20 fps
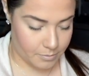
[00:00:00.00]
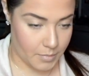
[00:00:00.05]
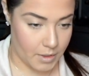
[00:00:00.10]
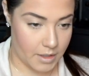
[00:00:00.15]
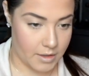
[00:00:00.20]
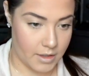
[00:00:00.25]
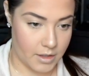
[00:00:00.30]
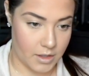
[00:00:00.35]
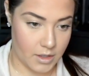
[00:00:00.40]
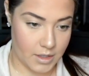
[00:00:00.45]

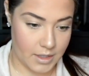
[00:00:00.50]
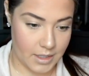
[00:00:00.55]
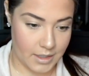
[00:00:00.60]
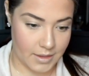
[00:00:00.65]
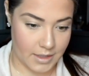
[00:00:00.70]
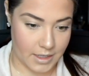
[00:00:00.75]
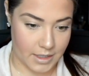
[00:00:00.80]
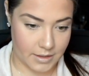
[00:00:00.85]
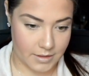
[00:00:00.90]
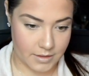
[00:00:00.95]
But they look like
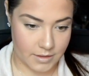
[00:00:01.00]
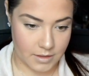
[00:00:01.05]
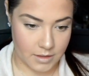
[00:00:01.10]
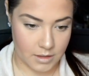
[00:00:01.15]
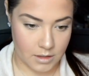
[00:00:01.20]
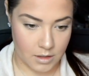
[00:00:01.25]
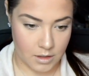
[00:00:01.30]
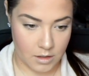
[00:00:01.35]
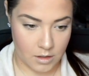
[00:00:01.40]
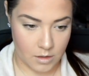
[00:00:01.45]
this.
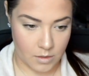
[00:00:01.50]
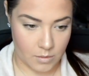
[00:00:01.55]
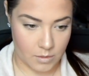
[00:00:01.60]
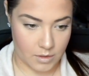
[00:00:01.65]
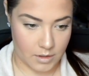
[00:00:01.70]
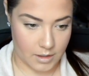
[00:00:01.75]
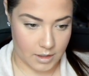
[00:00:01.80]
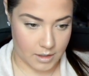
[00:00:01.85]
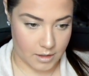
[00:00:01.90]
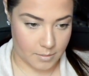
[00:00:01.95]

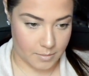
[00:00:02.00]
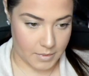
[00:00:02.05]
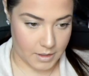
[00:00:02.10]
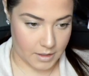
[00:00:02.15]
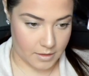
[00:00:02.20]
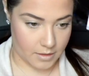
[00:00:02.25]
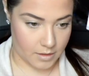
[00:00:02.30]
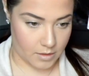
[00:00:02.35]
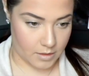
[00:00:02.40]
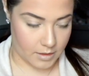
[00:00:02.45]
And you get them
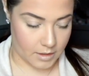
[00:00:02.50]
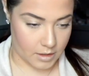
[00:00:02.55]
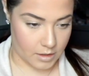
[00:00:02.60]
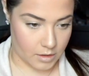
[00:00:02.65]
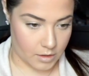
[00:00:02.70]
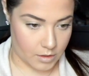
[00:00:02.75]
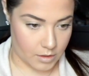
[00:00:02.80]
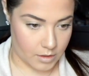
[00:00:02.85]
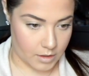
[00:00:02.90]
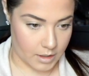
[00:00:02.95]
in their
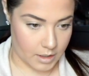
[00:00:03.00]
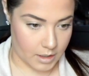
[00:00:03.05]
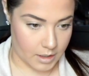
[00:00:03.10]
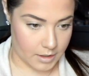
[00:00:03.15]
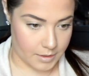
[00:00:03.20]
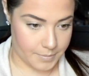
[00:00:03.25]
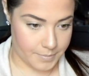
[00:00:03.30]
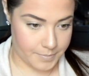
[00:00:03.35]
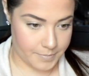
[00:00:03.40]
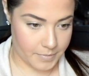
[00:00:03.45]
little
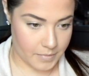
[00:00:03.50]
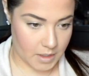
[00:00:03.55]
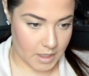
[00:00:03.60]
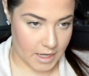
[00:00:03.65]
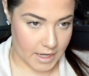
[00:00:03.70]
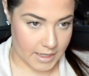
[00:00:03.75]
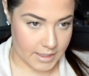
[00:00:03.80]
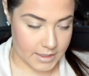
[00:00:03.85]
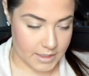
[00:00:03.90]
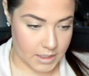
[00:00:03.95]
um,
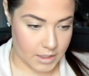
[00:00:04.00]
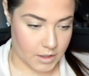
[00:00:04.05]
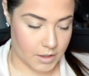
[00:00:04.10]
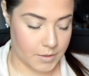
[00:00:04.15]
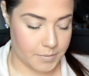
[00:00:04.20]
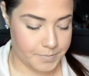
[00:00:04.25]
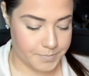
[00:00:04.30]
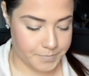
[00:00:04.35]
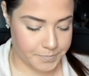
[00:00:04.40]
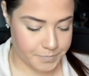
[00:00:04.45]
case
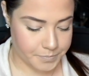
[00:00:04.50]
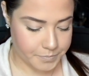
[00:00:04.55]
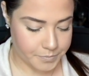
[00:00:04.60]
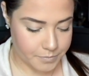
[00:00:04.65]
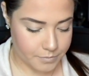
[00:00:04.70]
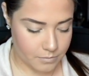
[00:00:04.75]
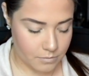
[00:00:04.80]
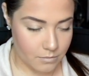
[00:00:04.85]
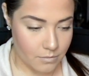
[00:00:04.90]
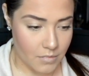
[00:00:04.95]
here.
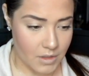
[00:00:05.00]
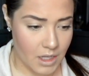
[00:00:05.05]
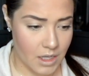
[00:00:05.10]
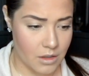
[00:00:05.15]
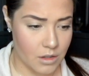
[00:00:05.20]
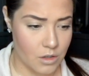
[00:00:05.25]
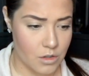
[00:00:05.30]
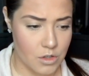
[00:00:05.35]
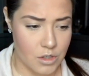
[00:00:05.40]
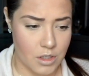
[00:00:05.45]

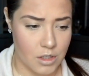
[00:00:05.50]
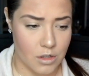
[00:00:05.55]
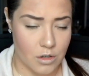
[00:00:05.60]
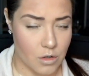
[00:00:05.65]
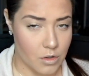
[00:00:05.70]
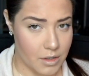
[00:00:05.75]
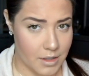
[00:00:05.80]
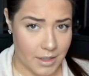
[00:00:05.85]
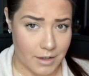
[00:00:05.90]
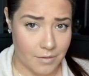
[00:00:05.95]
And usually they're
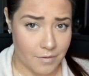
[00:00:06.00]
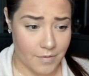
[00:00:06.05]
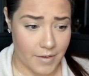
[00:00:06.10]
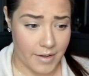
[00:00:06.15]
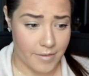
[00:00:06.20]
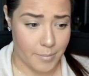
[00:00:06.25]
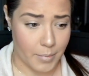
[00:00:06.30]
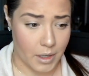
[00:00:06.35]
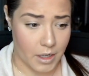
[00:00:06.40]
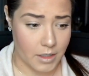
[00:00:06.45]
only like
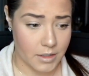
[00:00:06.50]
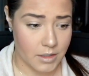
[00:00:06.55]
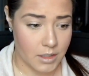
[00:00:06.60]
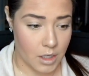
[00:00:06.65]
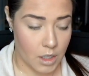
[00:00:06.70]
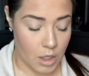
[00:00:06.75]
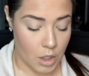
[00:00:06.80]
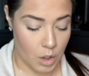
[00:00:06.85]
five bucks,